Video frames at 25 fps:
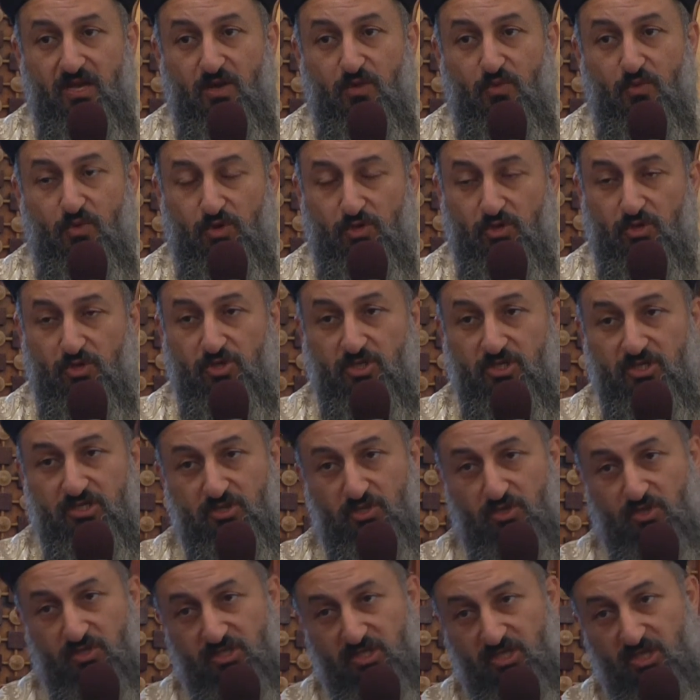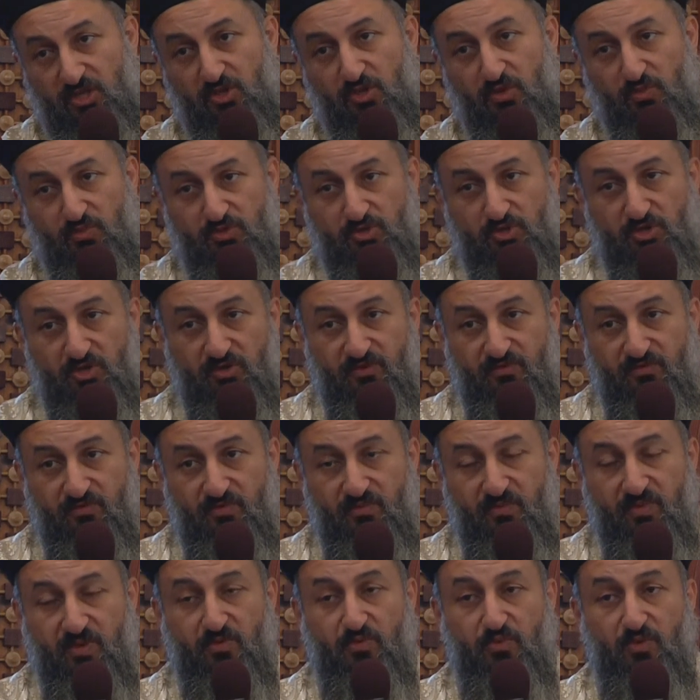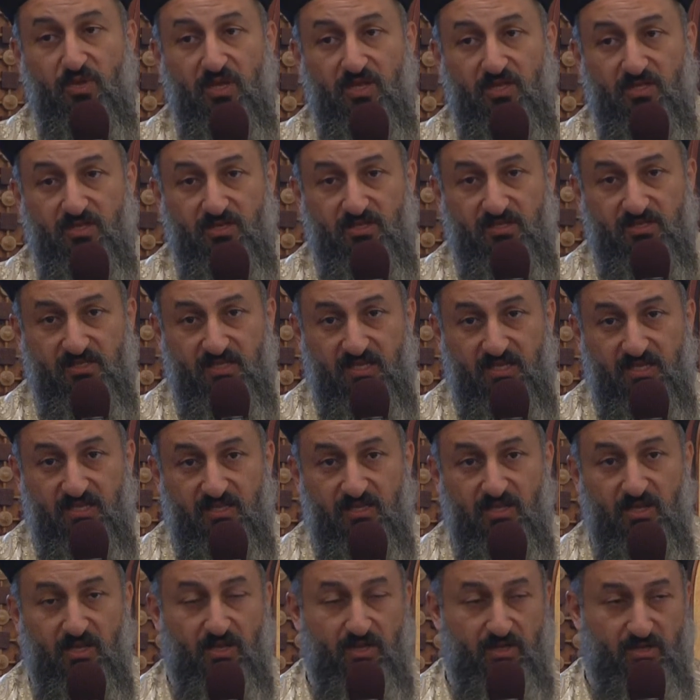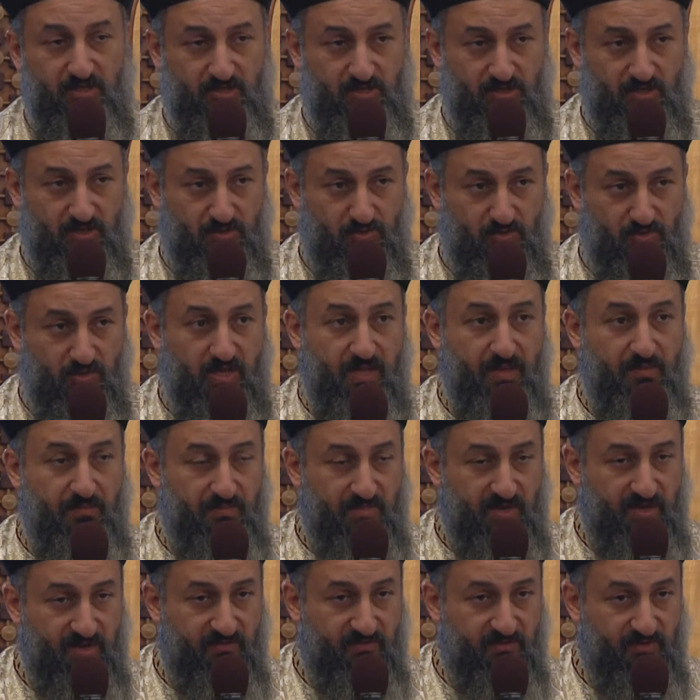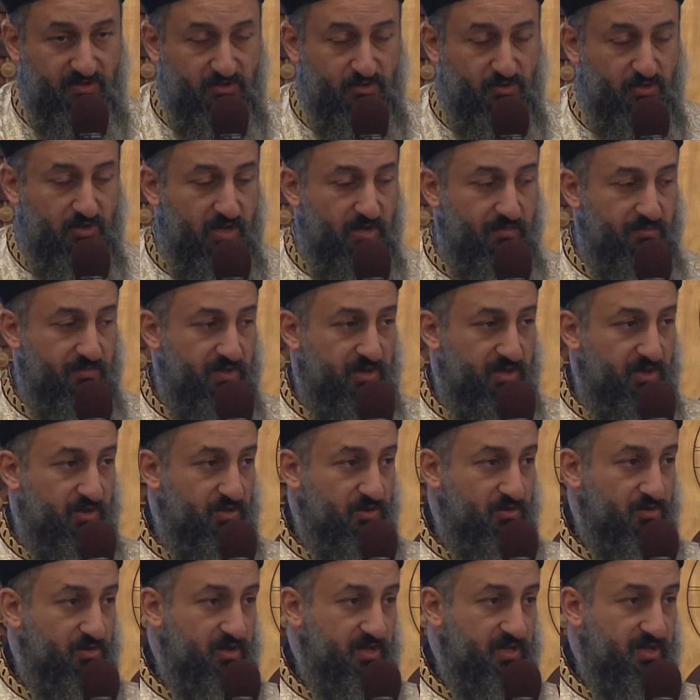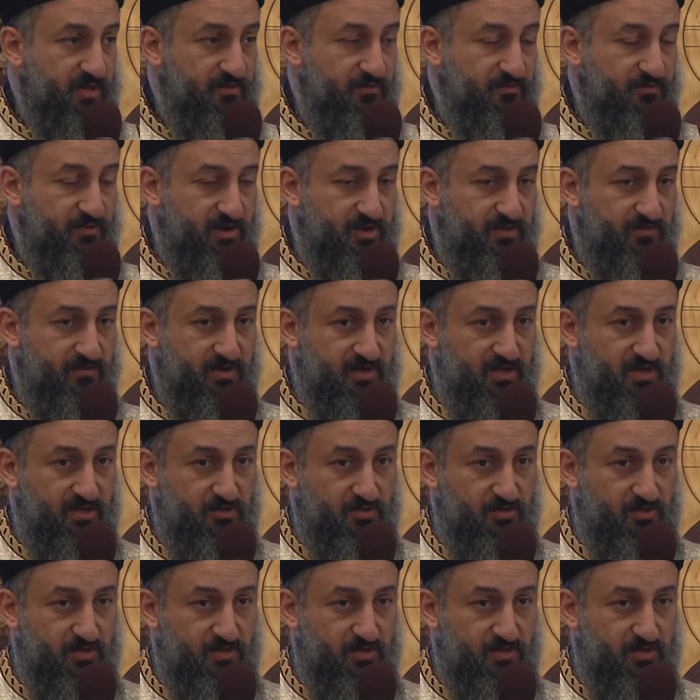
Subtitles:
we don't just see and observe, but we understand so that we can benefit. To God be the glory now and forever, unto